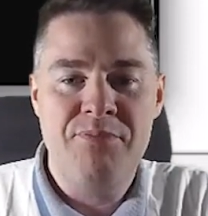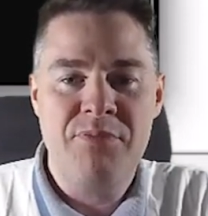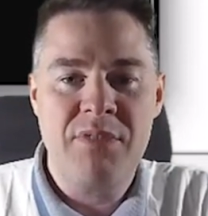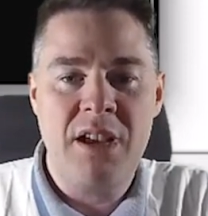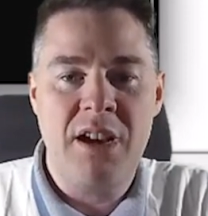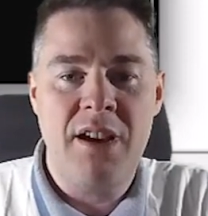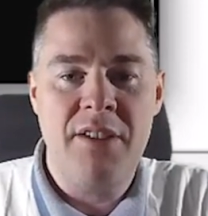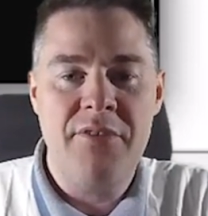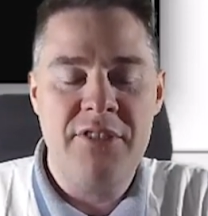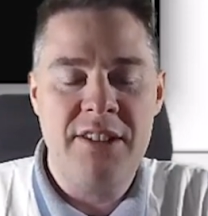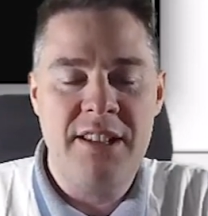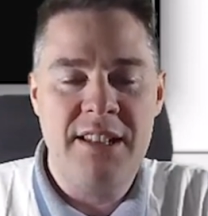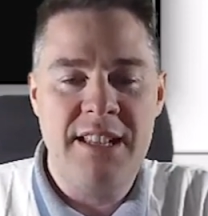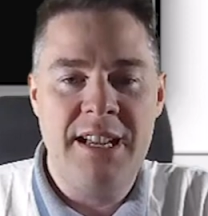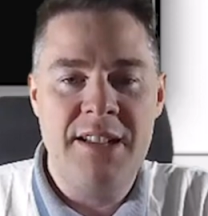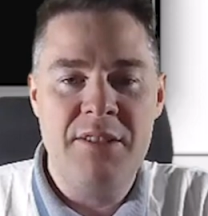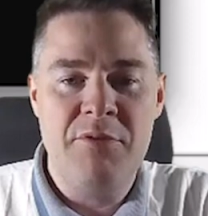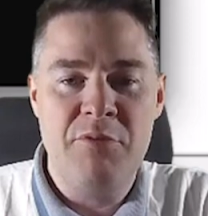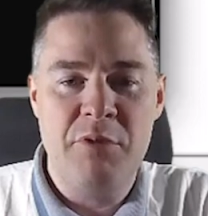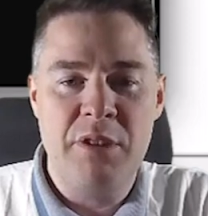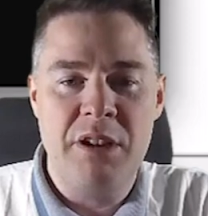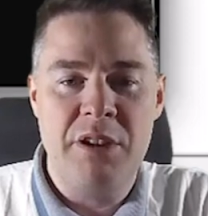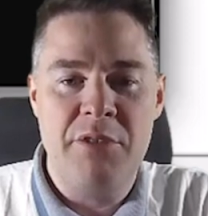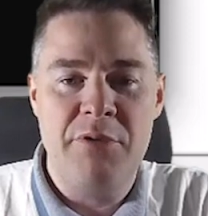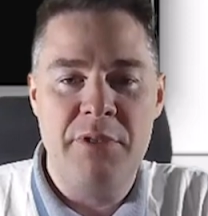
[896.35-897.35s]
After that,
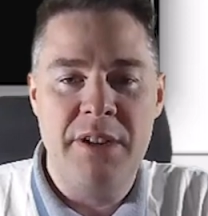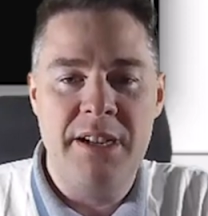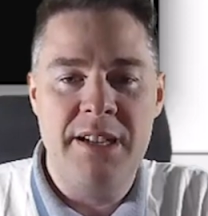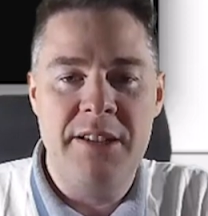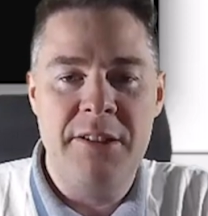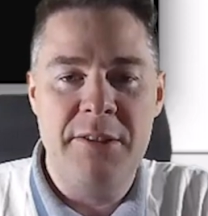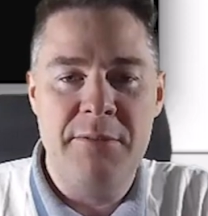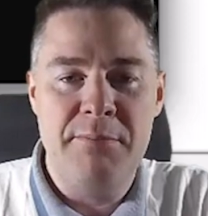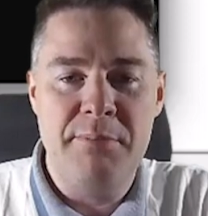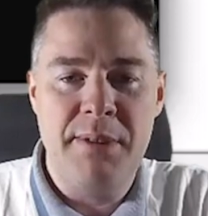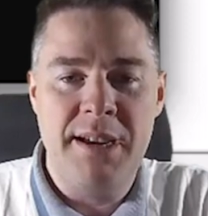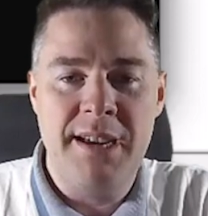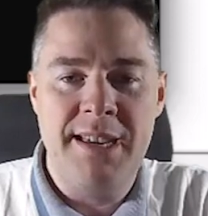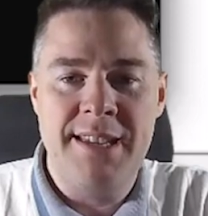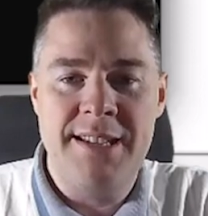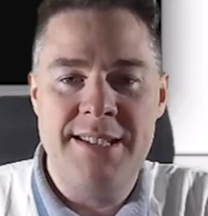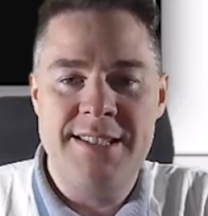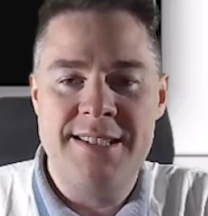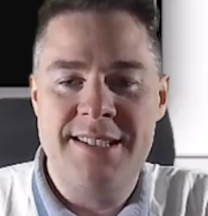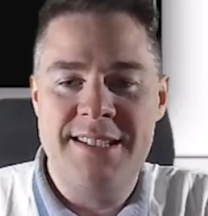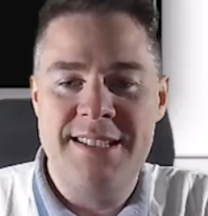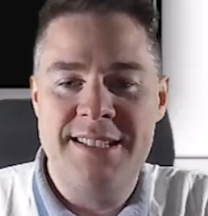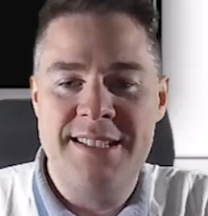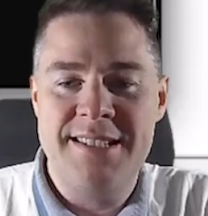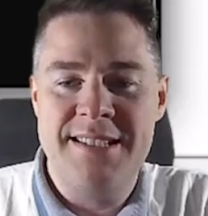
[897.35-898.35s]
we are ready to
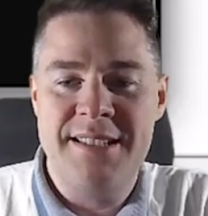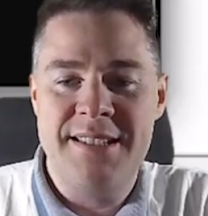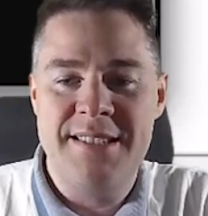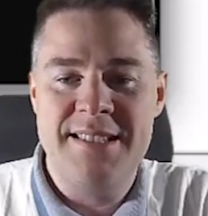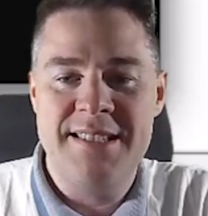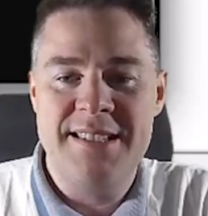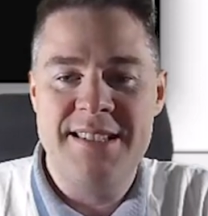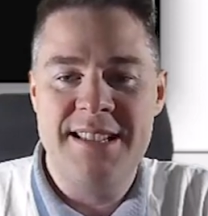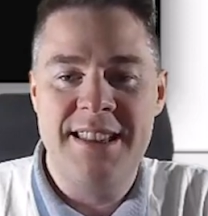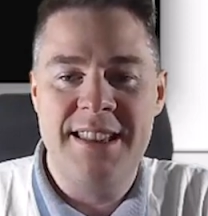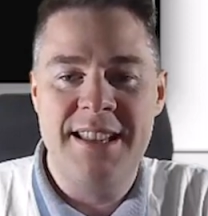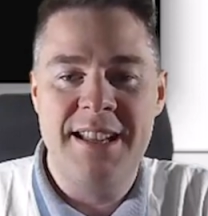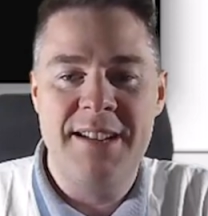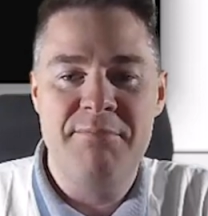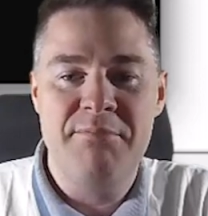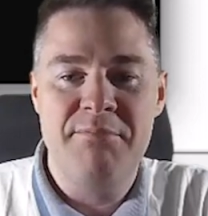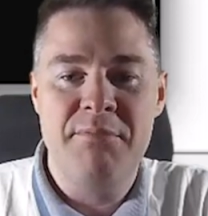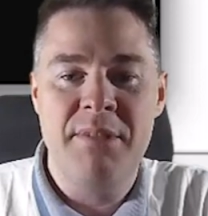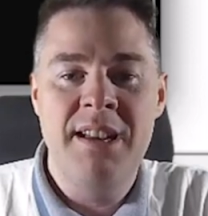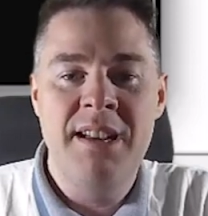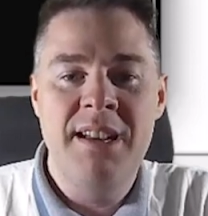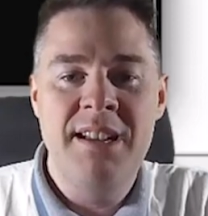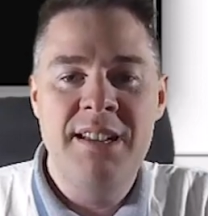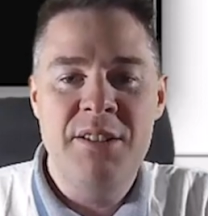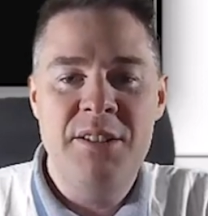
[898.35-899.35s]
package this and send up
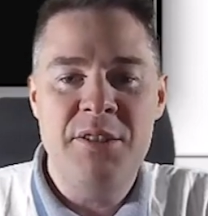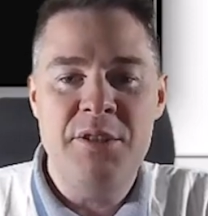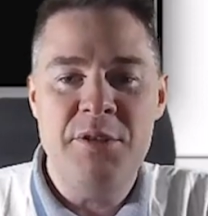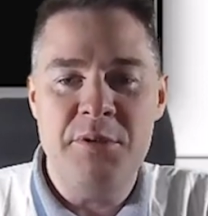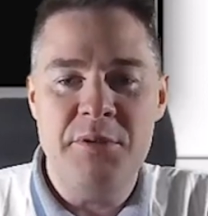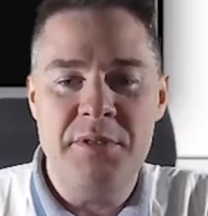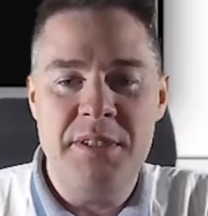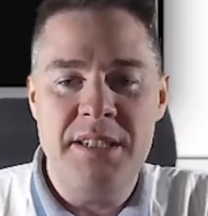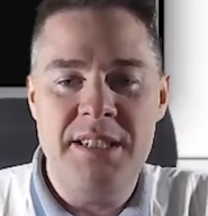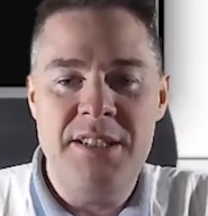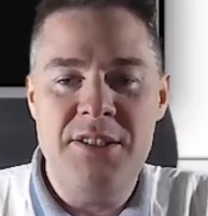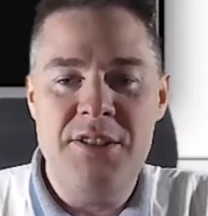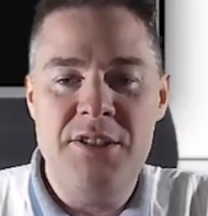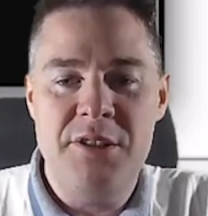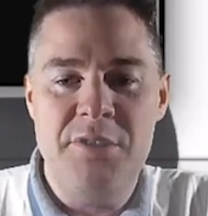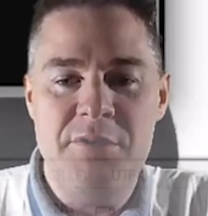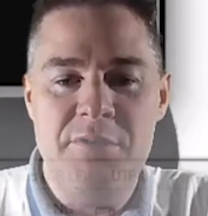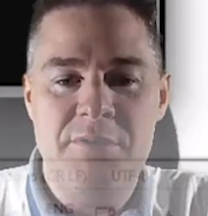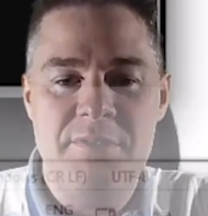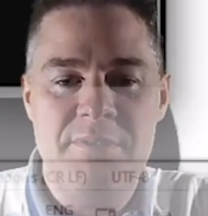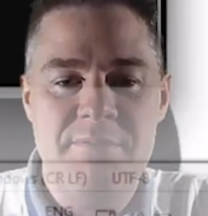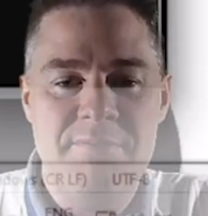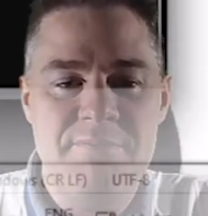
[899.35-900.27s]
to Intune.